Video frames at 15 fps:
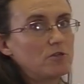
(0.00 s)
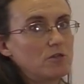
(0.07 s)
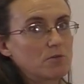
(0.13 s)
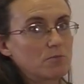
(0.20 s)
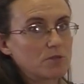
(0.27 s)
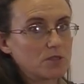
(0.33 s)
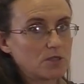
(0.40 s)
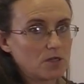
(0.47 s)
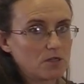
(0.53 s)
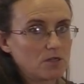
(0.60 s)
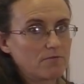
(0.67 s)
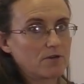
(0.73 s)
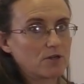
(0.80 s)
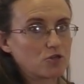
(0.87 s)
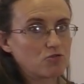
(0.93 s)
We
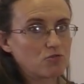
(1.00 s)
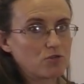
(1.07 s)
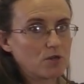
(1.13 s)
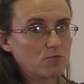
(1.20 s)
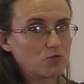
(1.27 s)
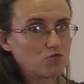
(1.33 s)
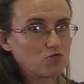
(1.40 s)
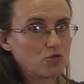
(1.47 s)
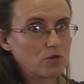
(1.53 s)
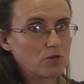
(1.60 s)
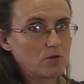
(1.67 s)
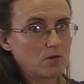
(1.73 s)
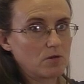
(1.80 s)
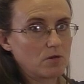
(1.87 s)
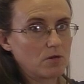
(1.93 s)
designate candidates
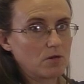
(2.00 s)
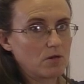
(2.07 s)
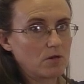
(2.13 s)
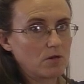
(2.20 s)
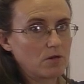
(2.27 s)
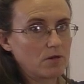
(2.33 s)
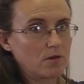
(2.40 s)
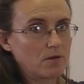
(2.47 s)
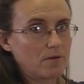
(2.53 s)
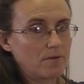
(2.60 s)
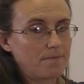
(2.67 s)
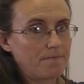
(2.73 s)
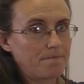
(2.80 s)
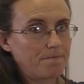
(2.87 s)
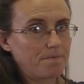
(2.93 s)
like this
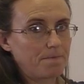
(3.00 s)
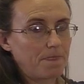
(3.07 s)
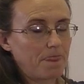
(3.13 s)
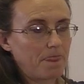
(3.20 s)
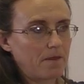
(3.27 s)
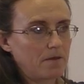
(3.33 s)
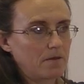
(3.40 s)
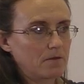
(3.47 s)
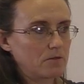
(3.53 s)
with a circle.